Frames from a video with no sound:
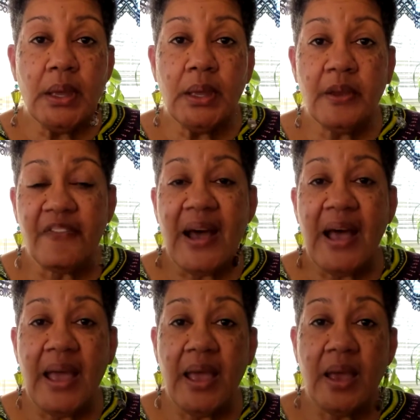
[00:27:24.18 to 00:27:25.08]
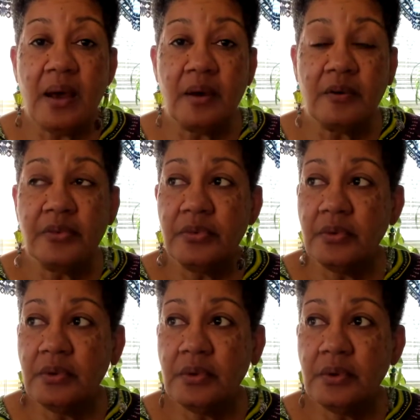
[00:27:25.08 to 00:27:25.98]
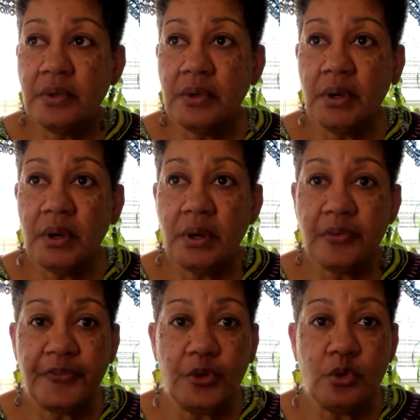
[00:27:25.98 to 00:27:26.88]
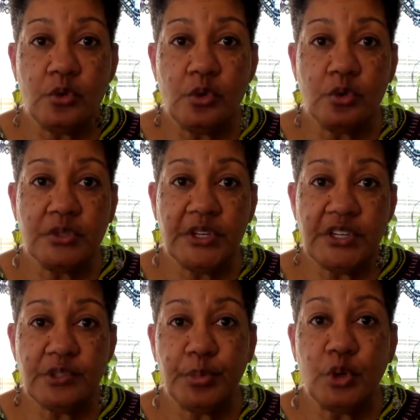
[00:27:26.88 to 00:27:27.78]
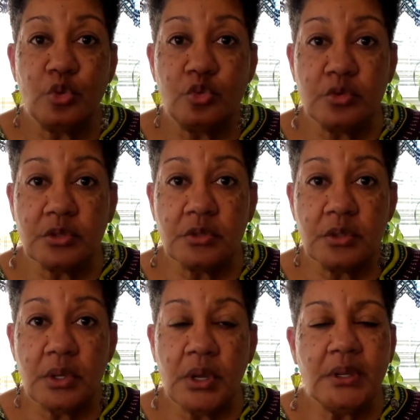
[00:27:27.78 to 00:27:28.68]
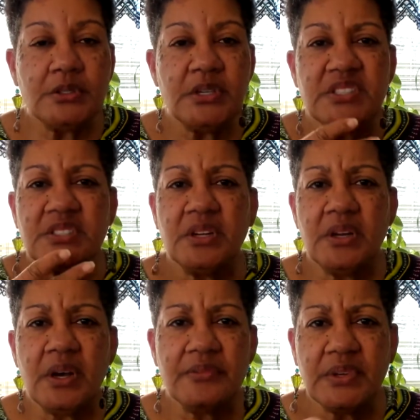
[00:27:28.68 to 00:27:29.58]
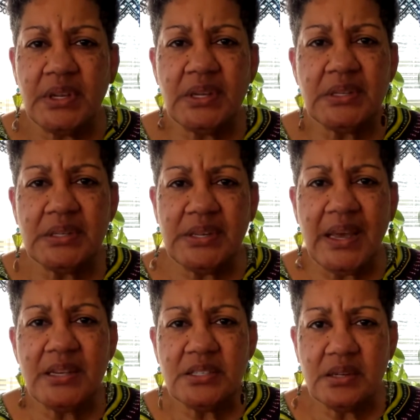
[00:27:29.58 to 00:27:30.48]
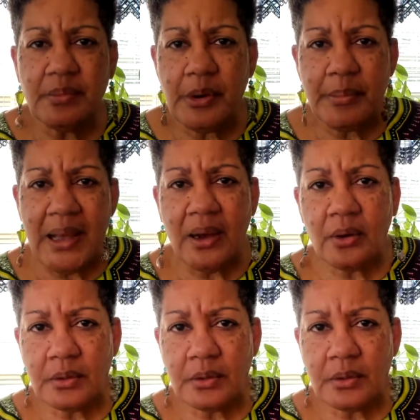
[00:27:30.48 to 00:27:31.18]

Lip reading: if I have a few teaspoons, just enough to get the taste in my mouth,